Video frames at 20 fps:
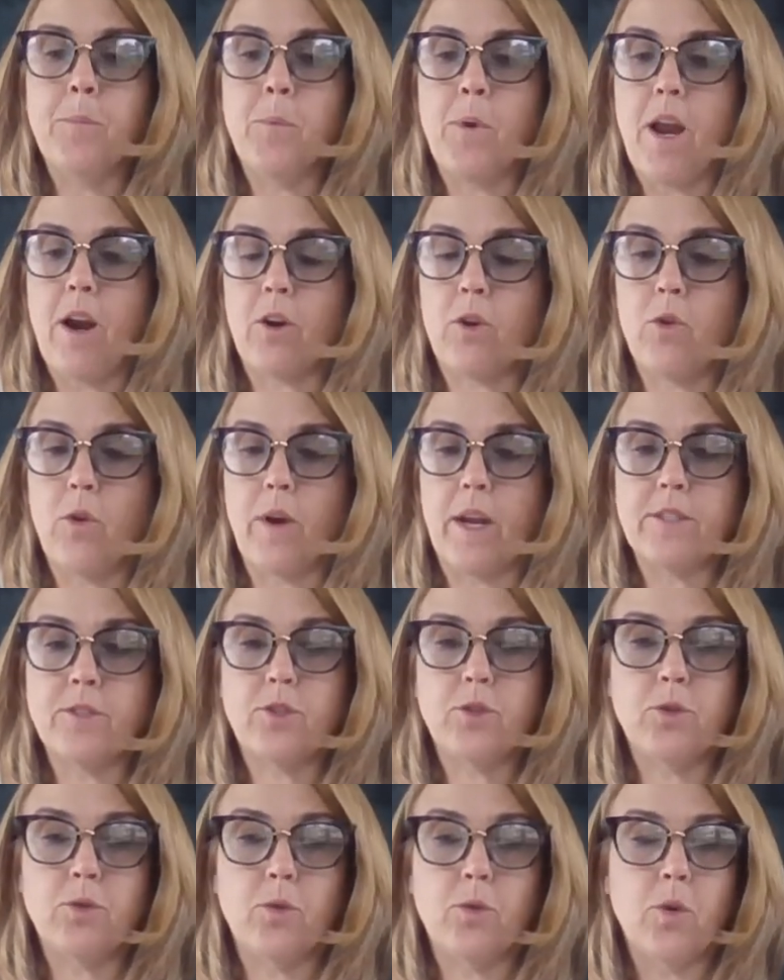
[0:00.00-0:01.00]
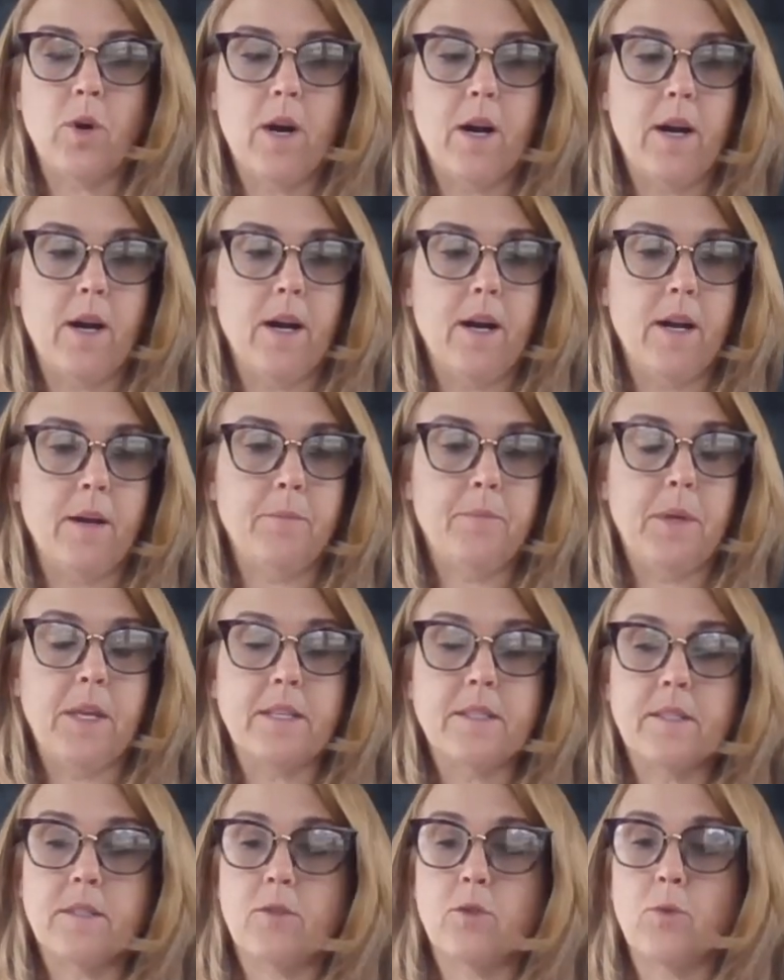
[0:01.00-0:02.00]
We are going to
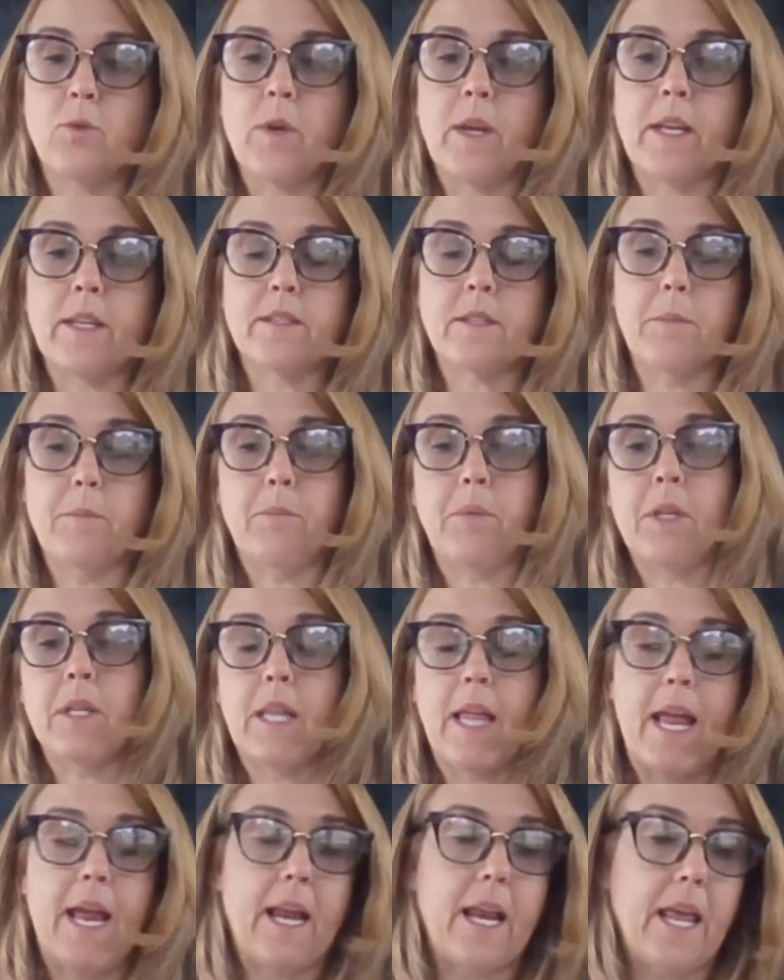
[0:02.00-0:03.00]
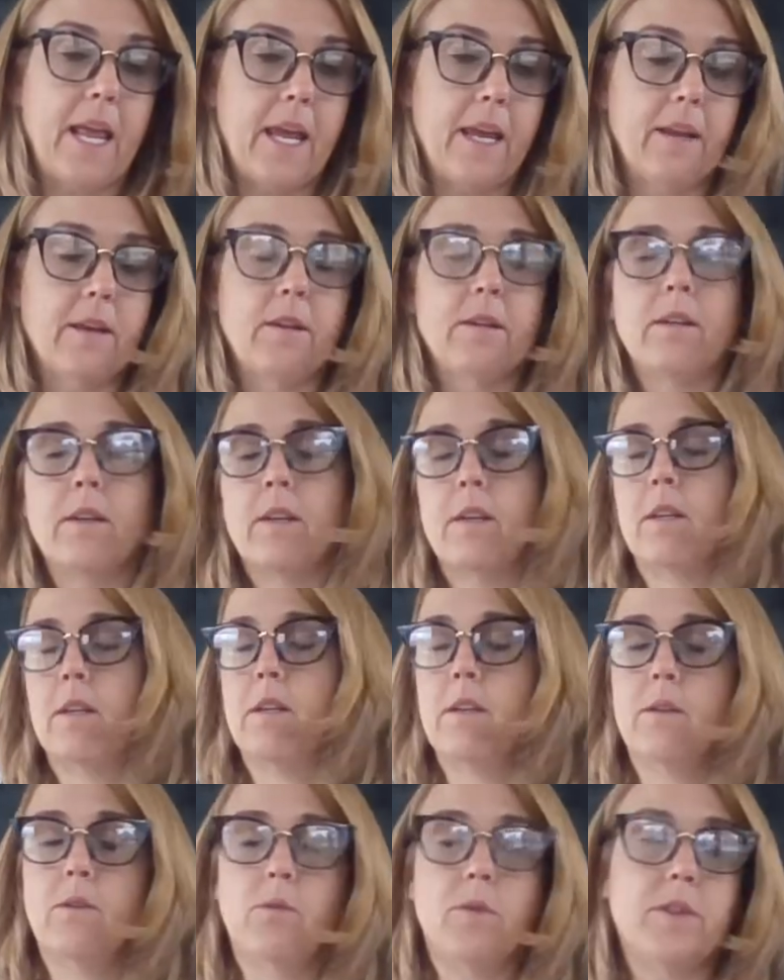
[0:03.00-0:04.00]
be doing some planning
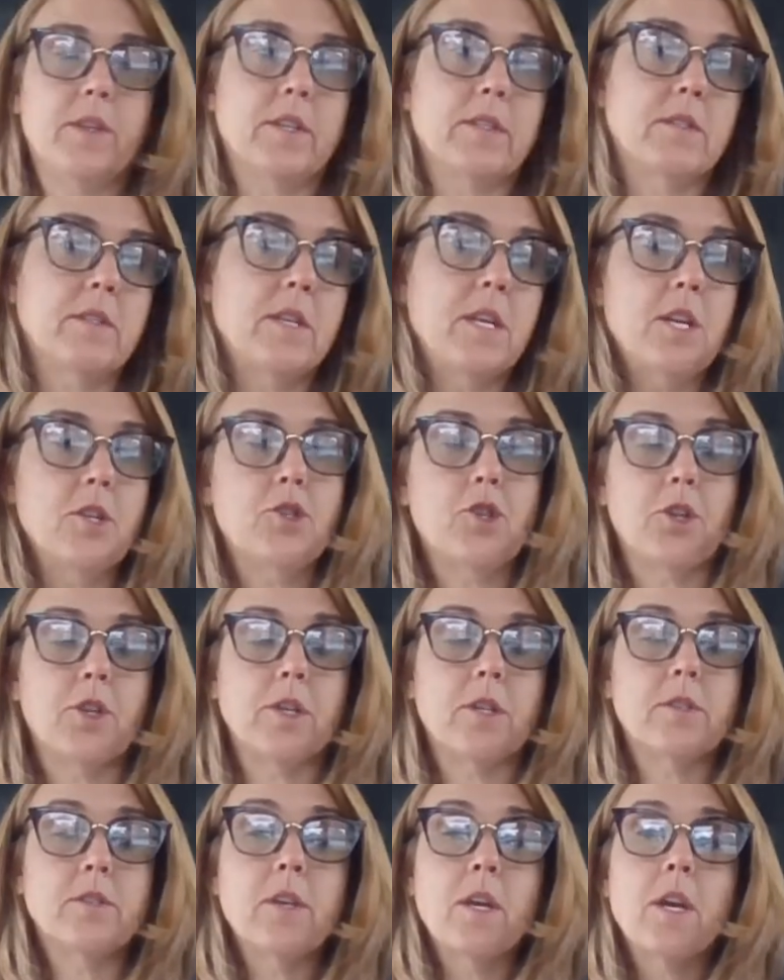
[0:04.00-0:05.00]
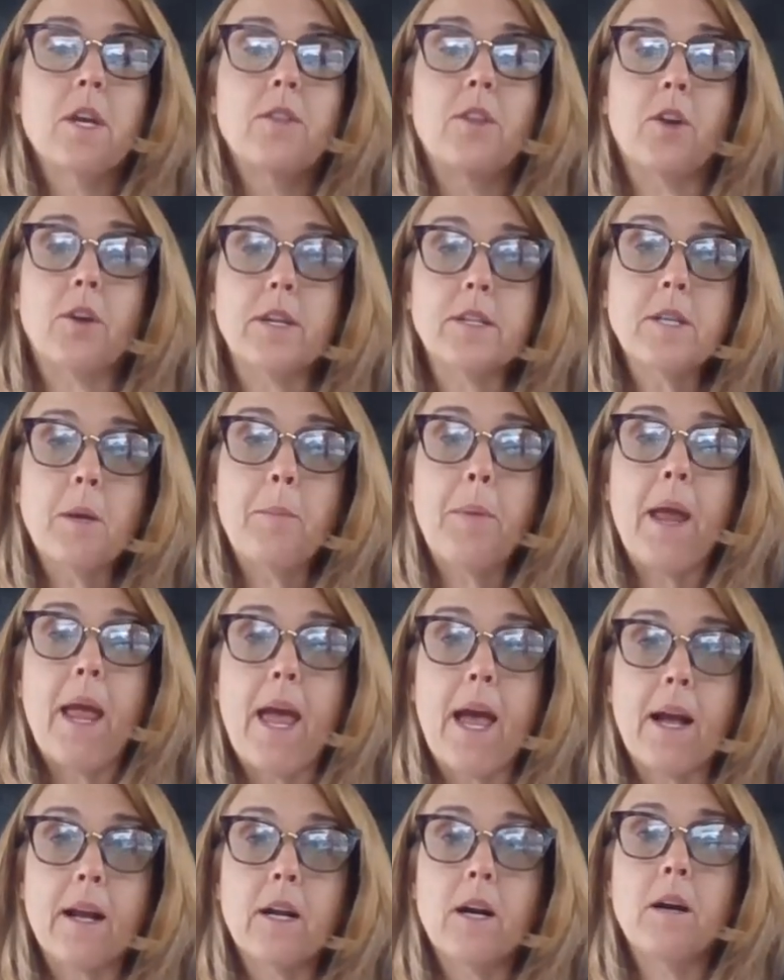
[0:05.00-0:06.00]
with us teachers. There is a
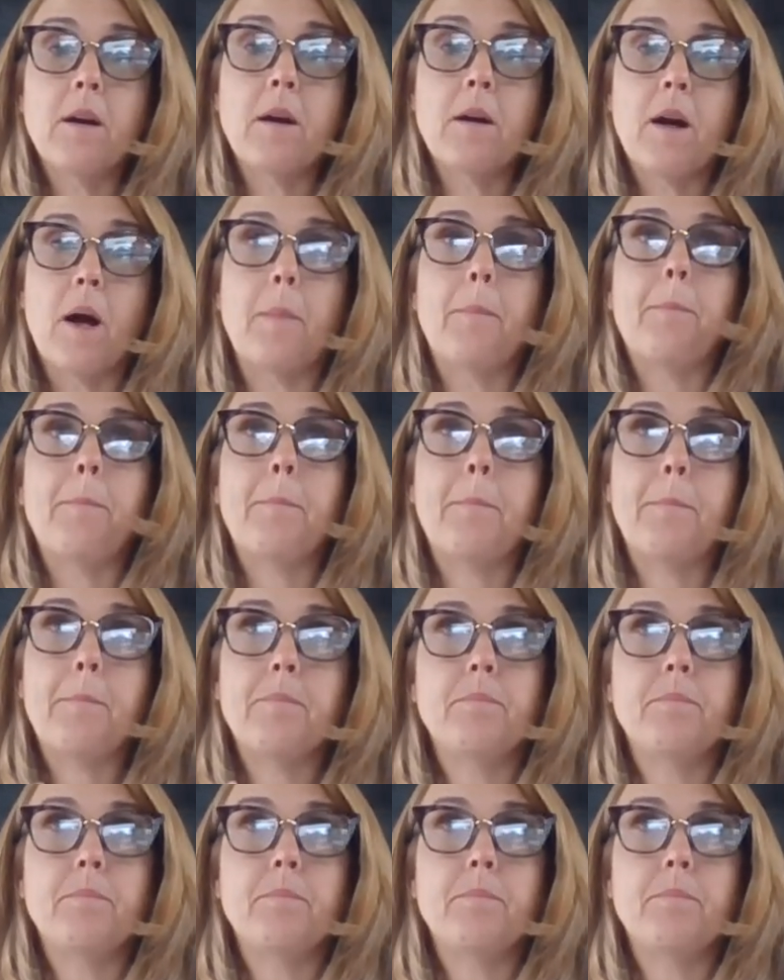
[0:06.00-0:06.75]
pickup